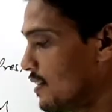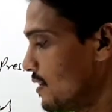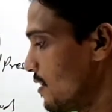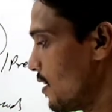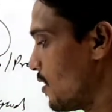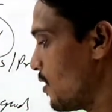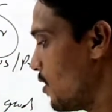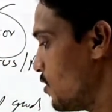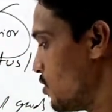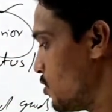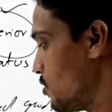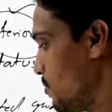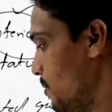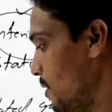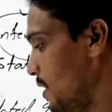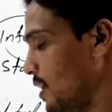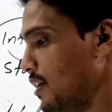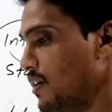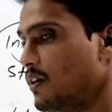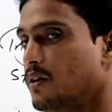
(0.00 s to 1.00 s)
the
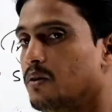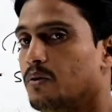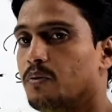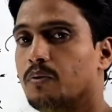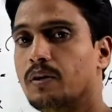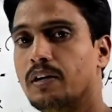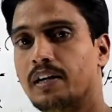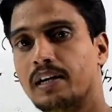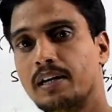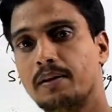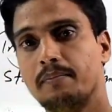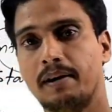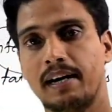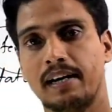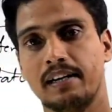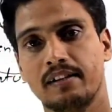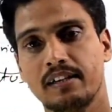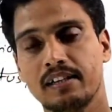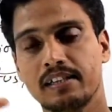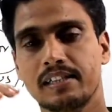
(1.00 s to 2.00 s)
consumer will
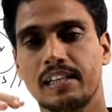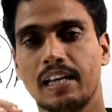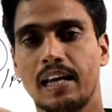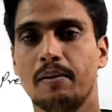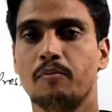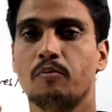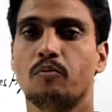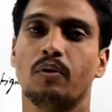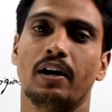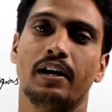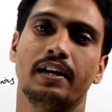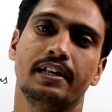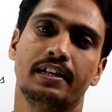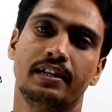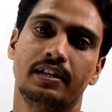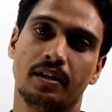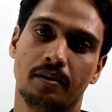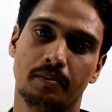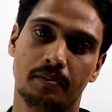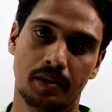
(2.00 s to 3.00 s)
demand the same
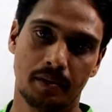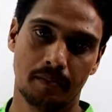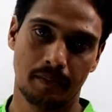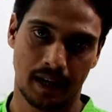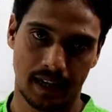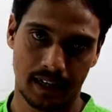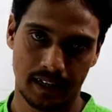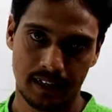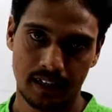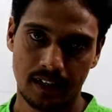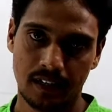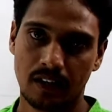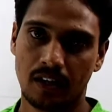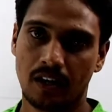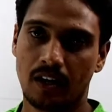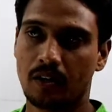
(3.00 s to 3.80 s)
quantity of demand,